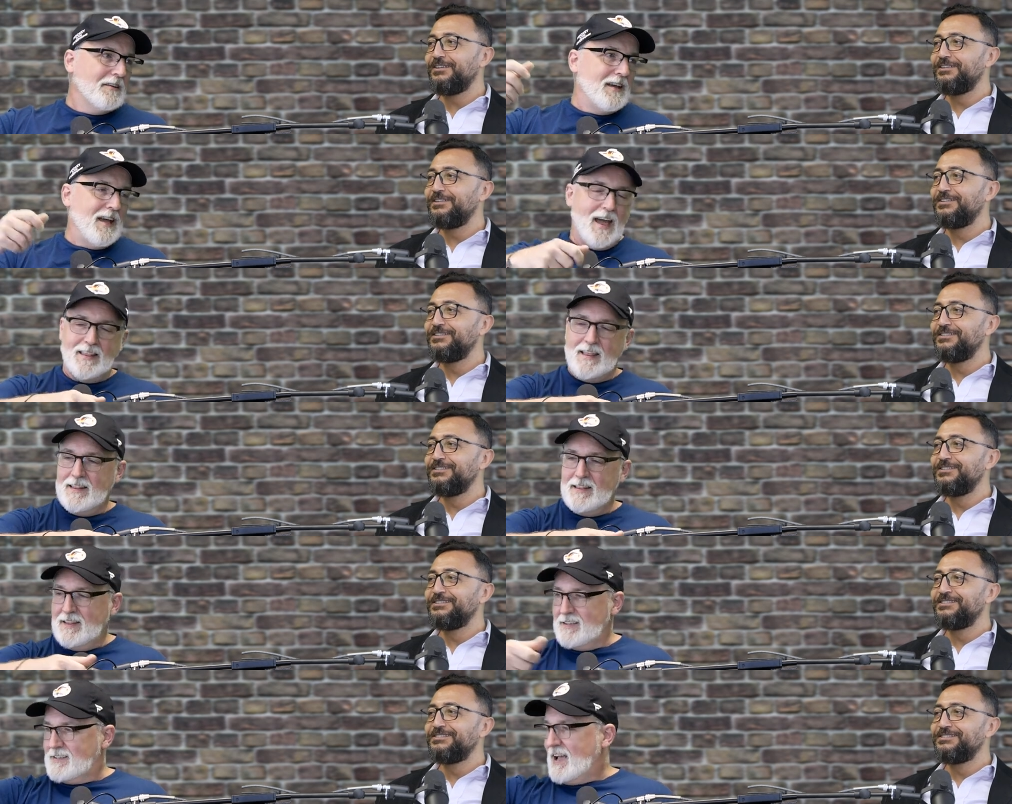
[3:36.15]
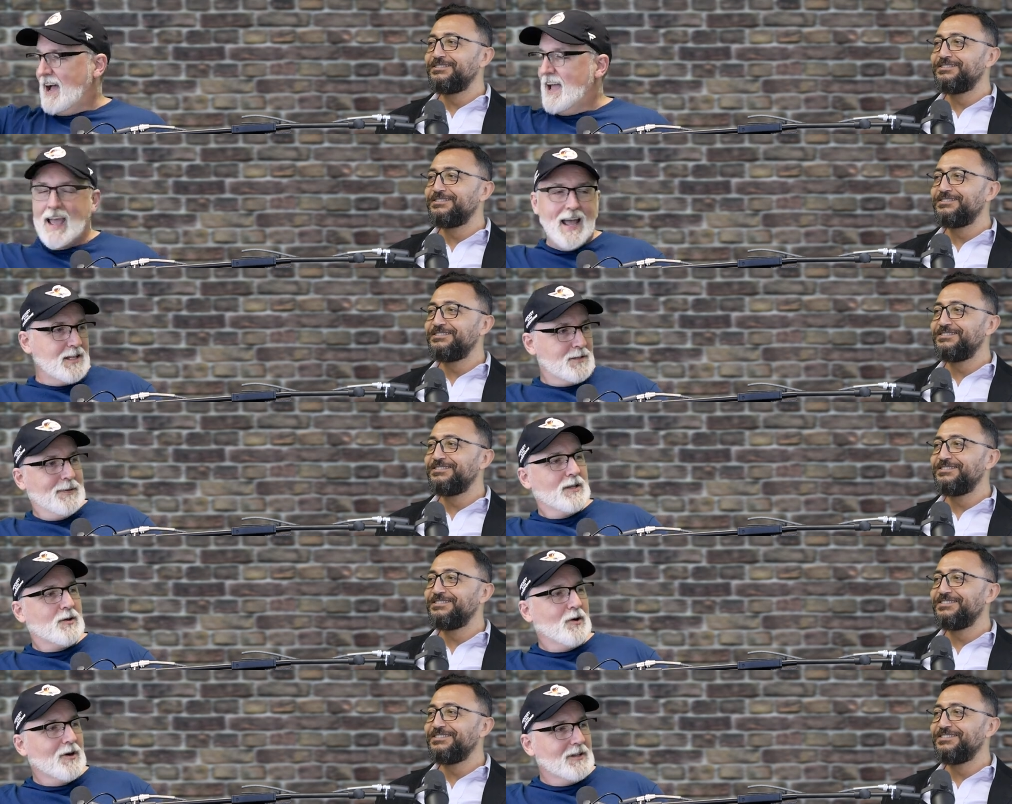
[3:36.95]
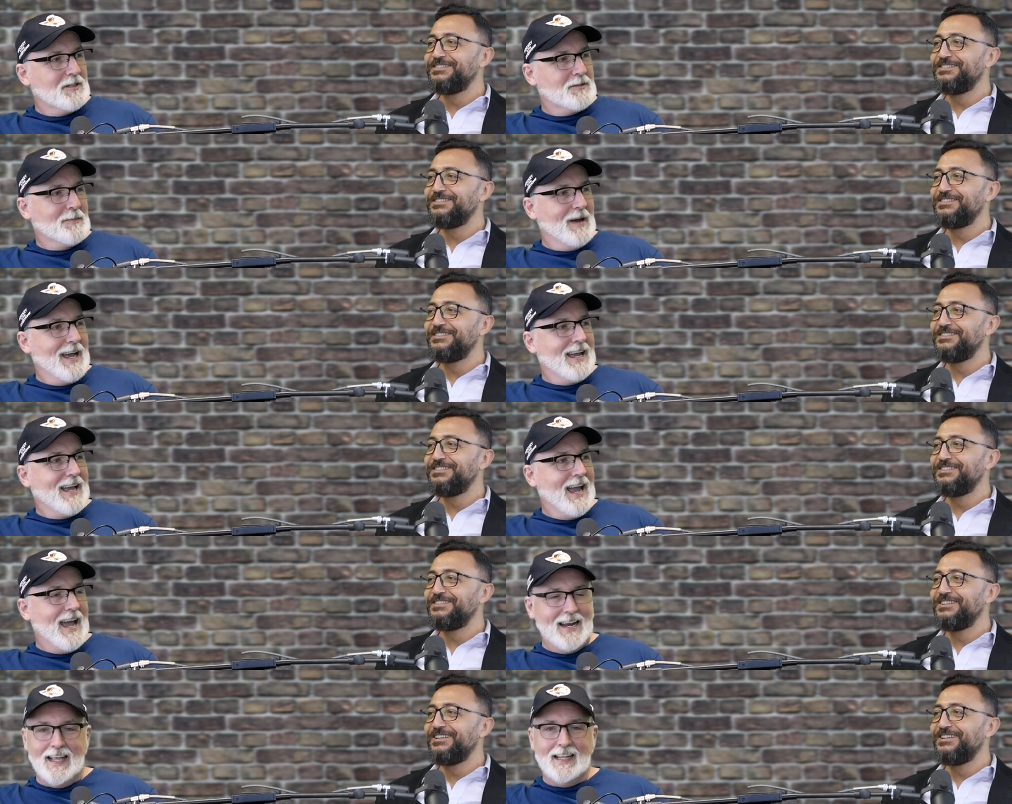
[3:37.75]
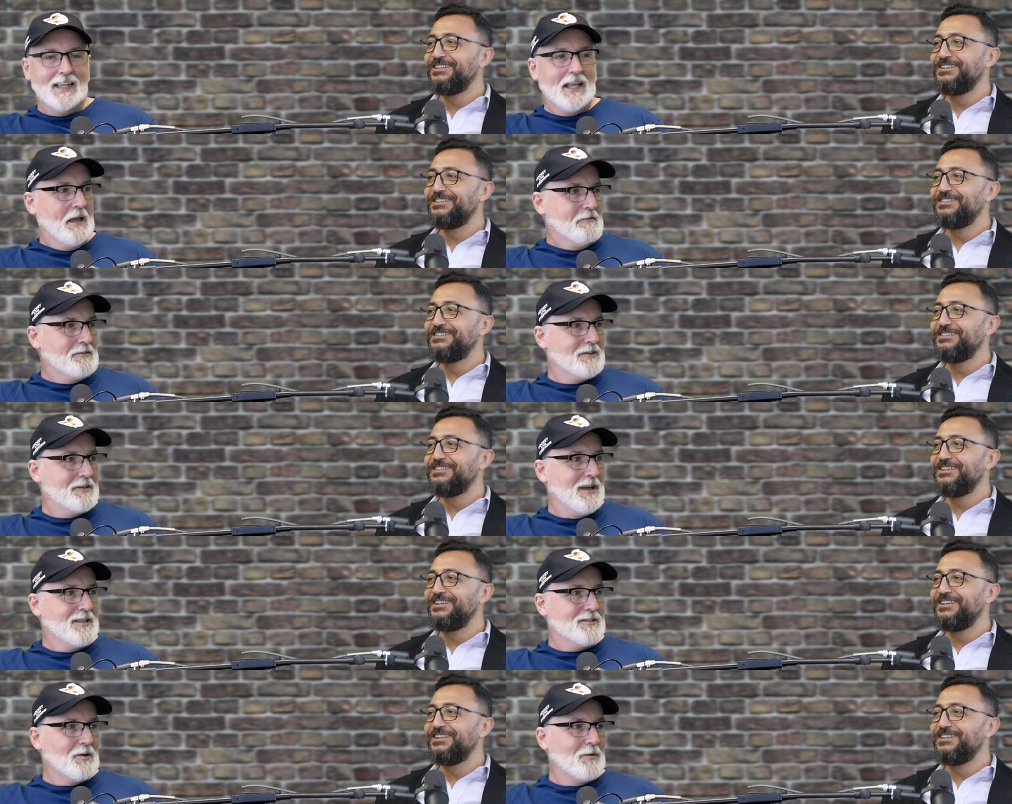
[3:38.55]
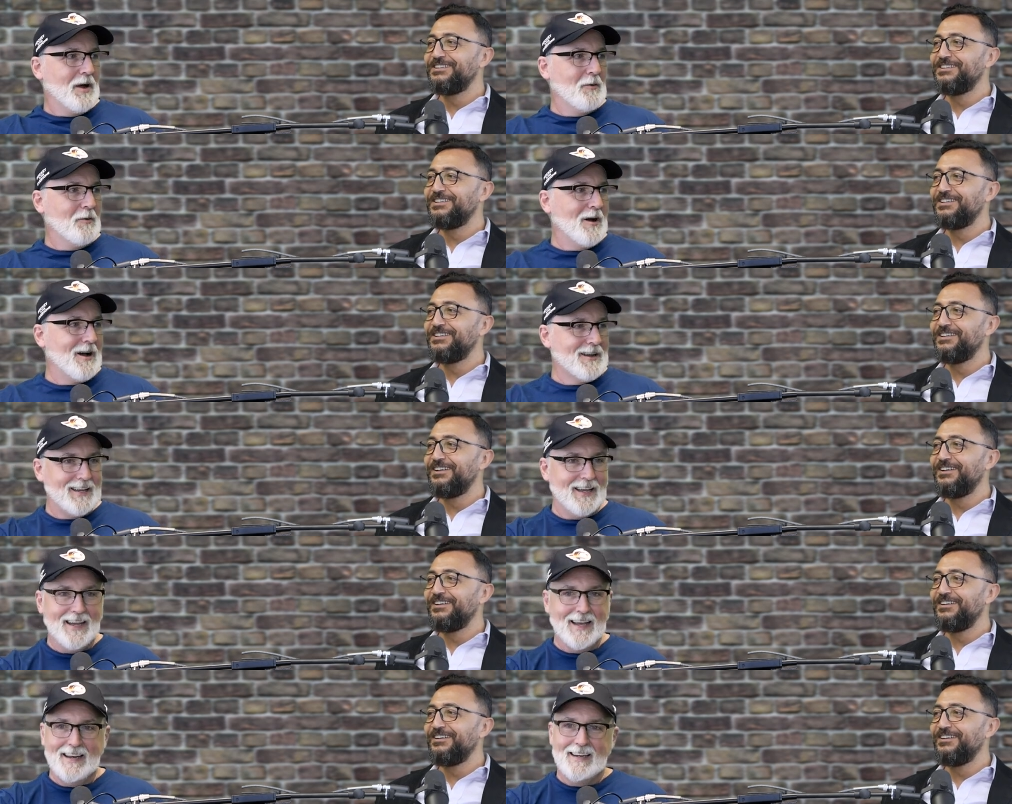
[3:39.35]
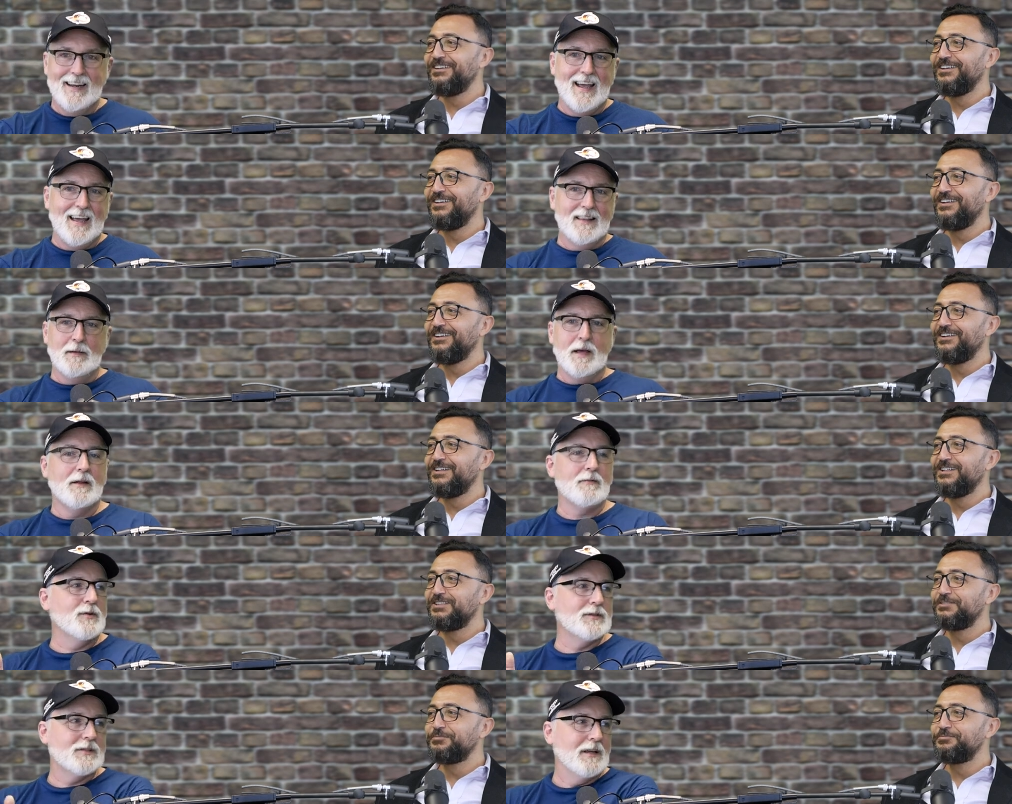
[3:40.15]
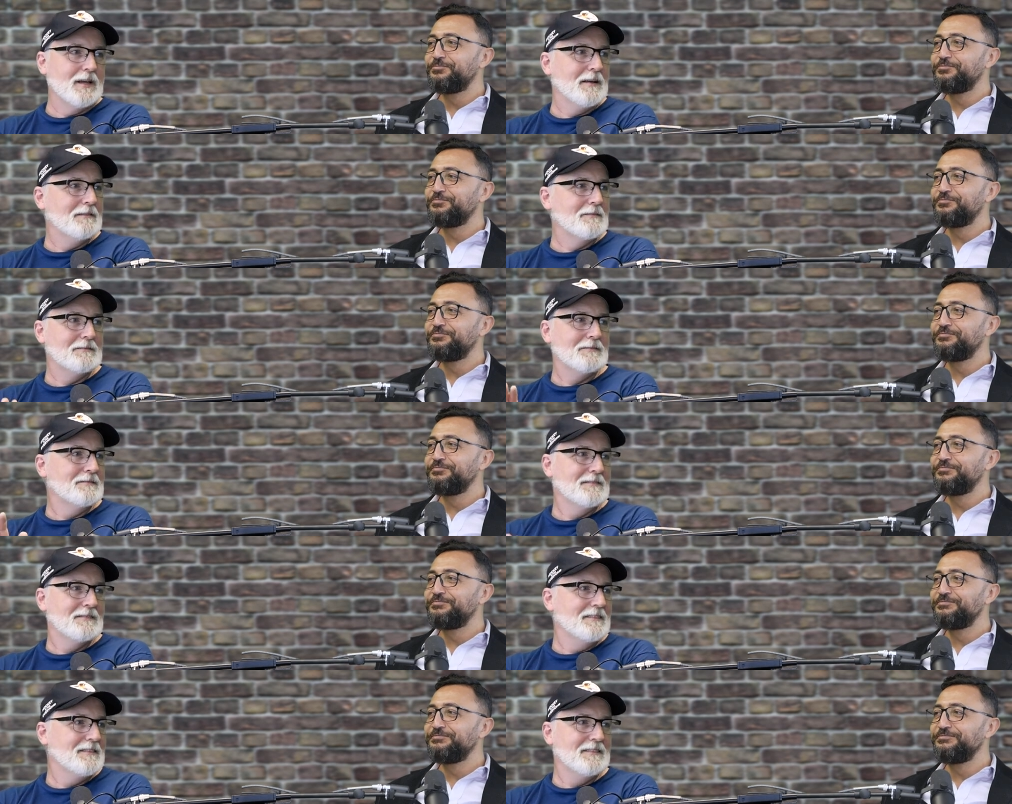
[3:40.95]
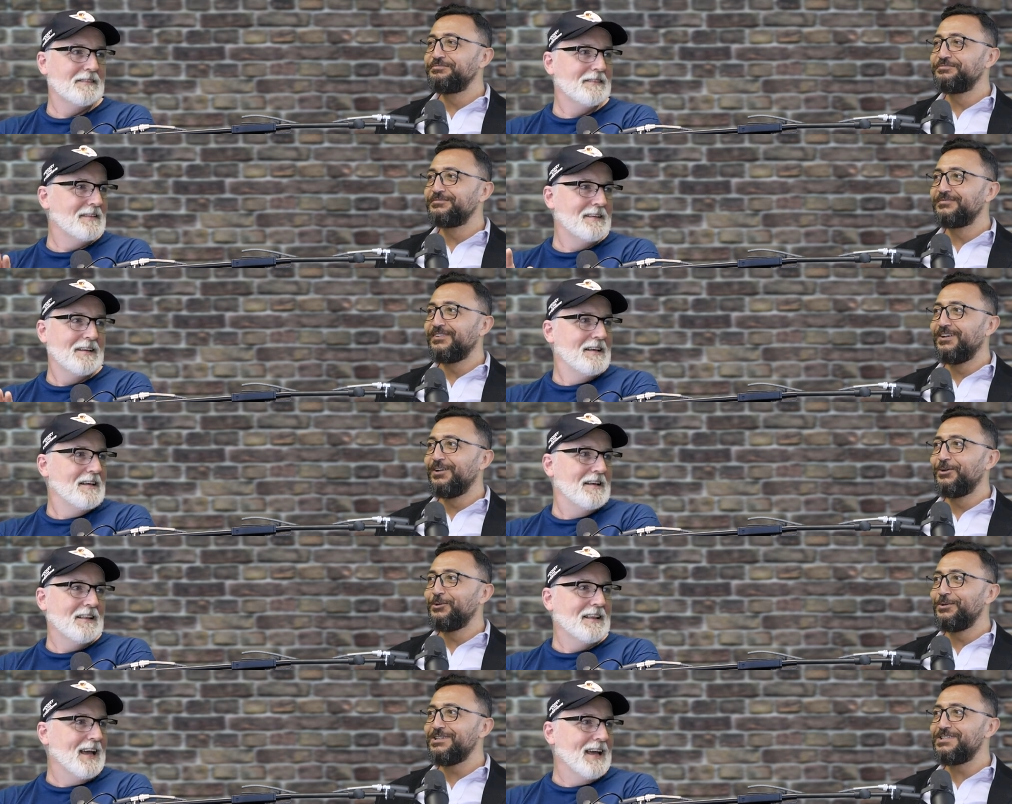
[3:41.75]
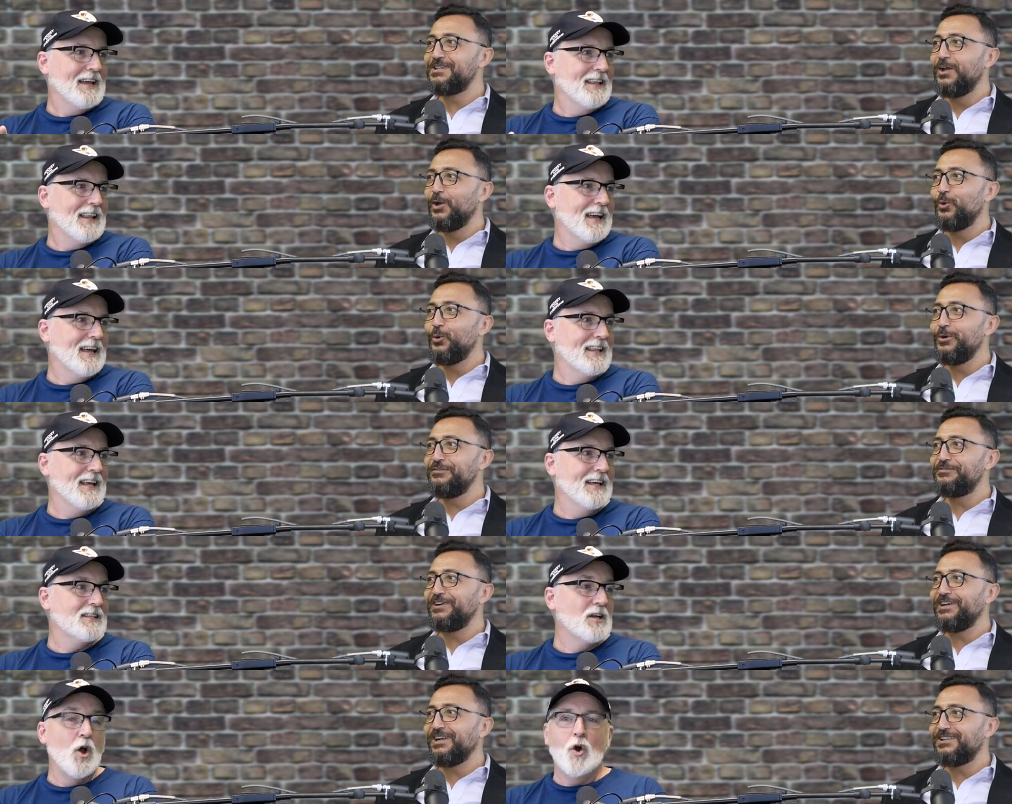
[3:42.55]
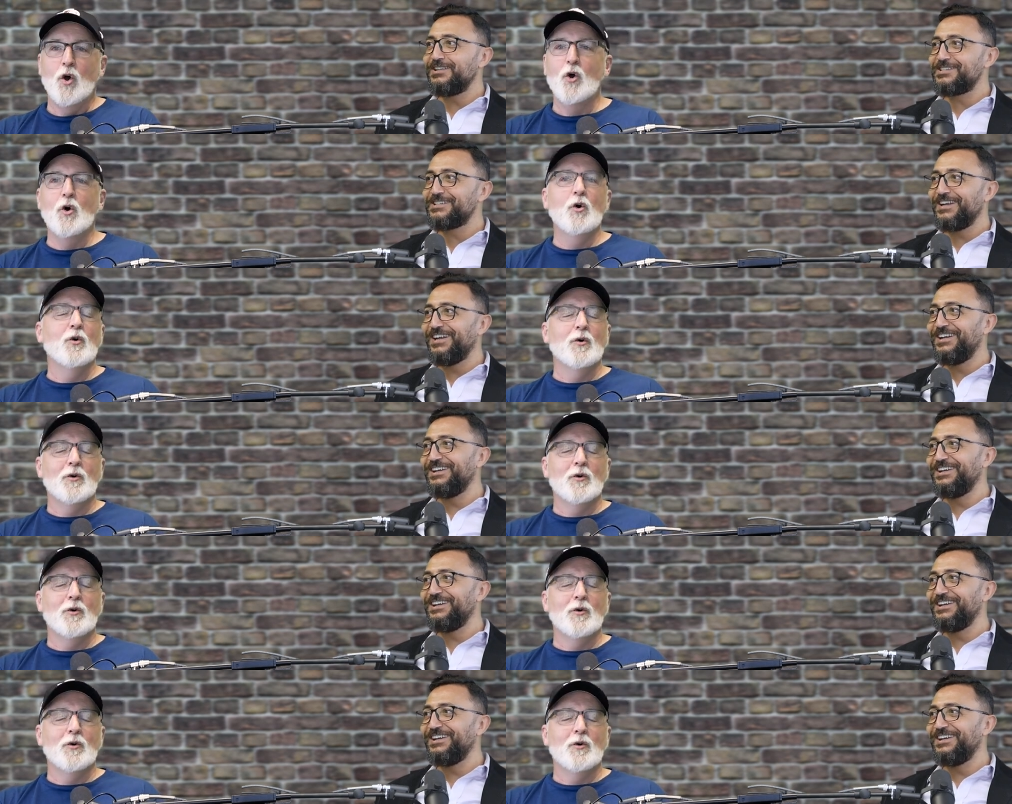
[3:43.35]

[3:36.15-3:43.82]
Speaker 1: and then this guy hands me the cordless mic and he leaves. And so I walk in and everyone's like,
Speaker 2: who, is, like, who like, invited this who, guy?